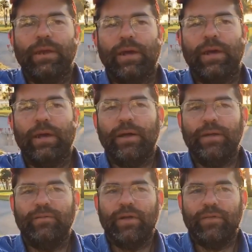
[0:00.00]

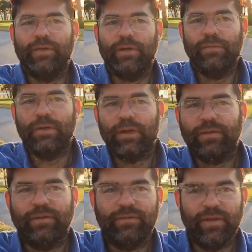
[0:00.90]
involving. Oh, you can
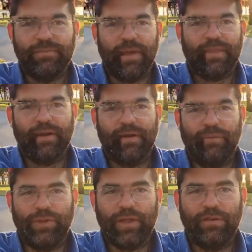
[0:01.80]
get the sun back there, and
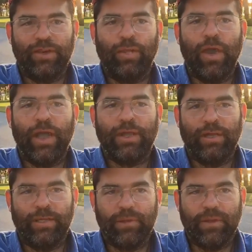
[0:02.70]
we'll take a little walk
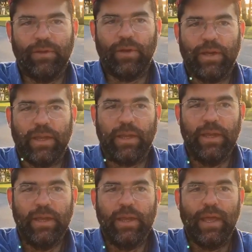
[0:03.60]
when I'm done talking.
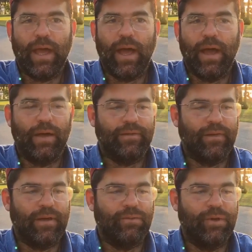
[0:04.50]
So you
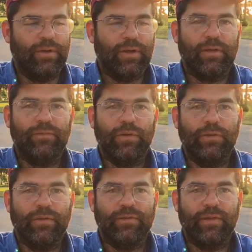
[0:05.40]
get really a good view
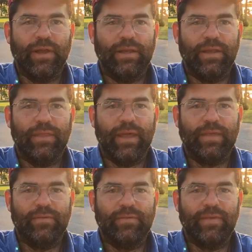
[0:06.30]
of the sun that
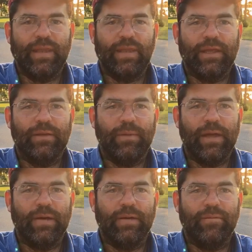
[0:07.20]
is setting in
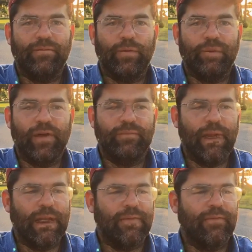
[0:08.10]
about 45
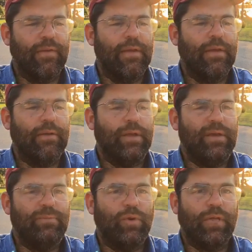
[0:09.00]
minutes. Or
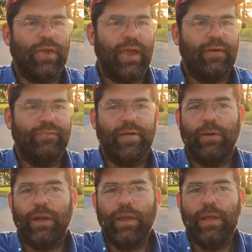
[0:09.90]
now, more like a half
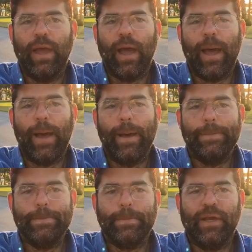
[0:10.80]
hour.
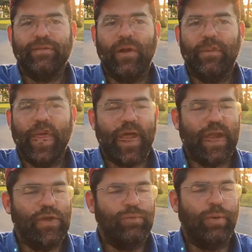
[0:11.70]
Let's talk about that
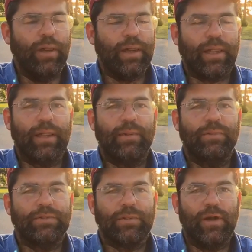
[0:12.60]
new book,
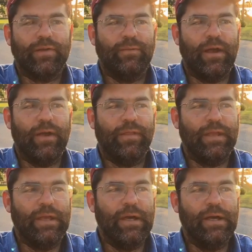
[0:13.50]
which talks about the
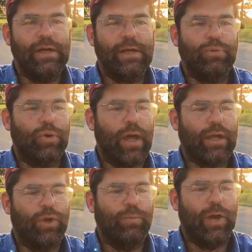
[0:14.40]
young
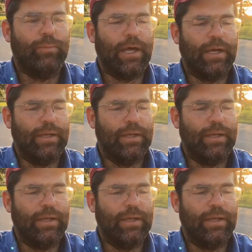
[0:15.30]
Barack Obama.